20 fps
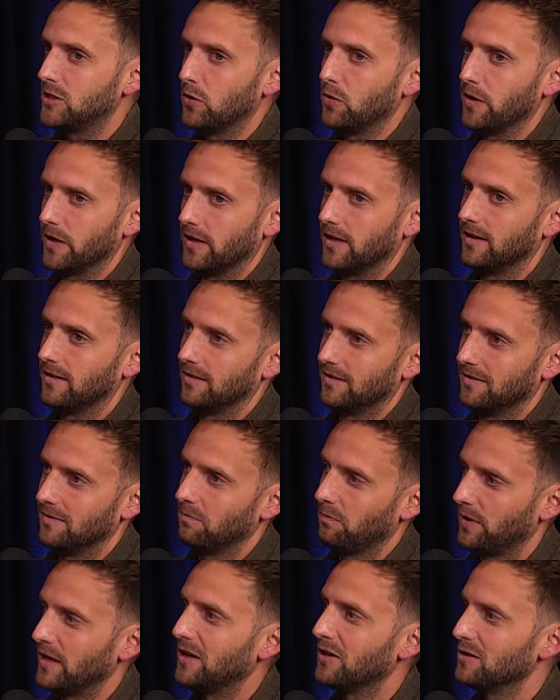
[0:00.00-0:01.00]
do it
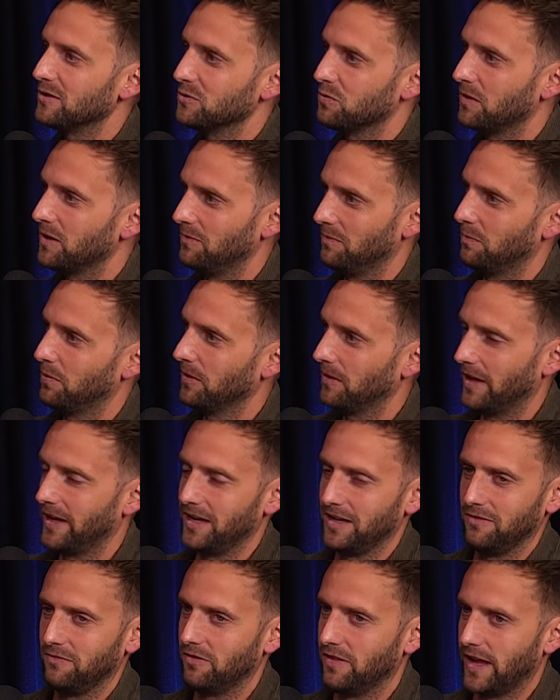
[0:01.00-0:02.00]
because we
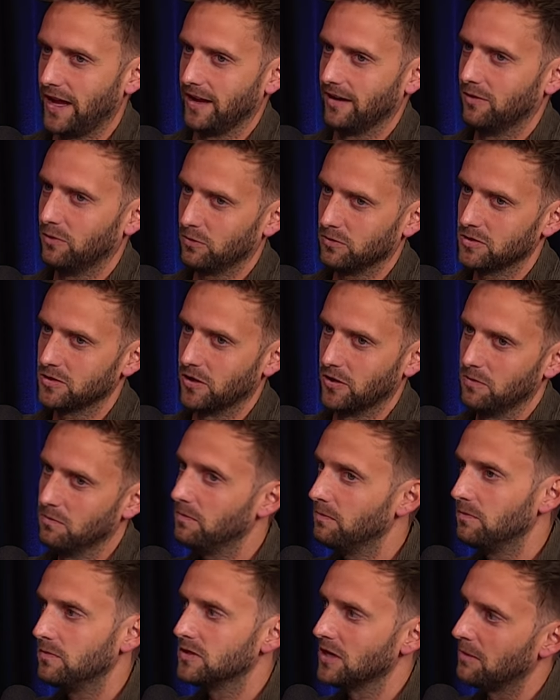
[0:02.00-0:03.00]
believe that also
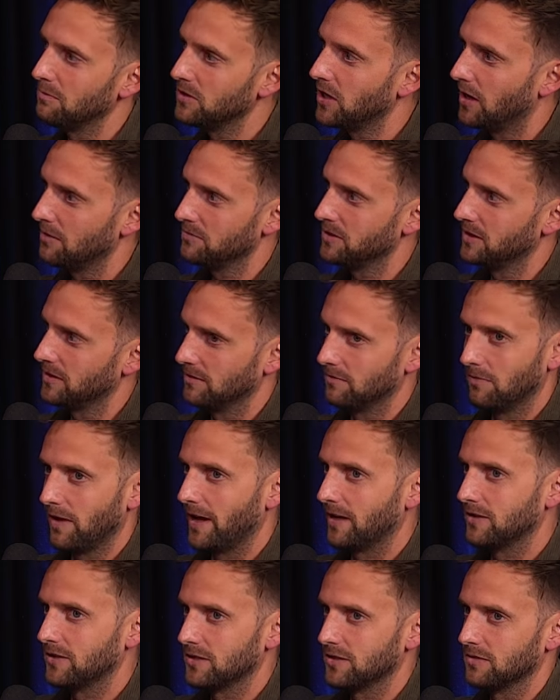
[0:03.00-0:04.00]
sometimes it
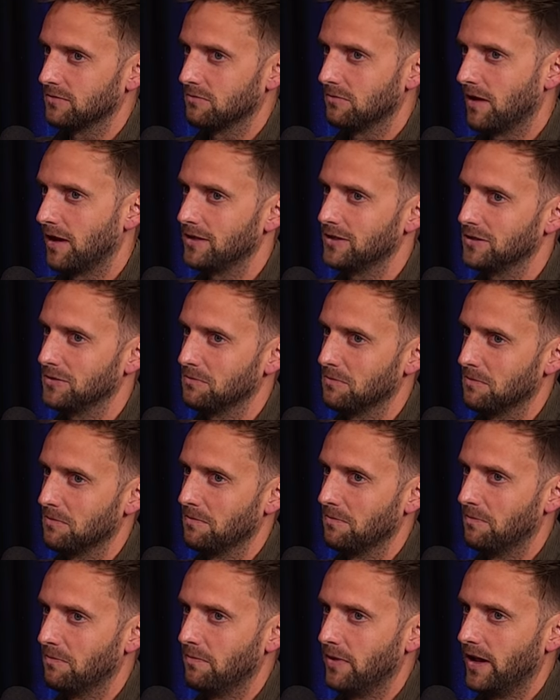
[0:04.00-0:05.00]
makes makes
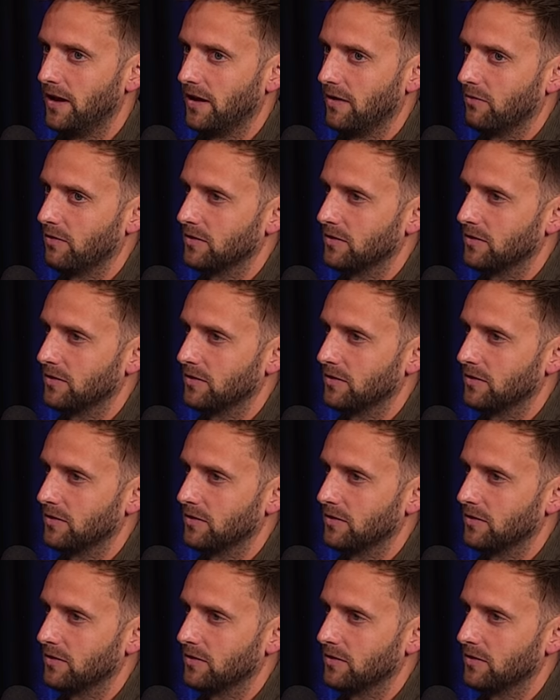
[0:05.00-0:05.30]
them better.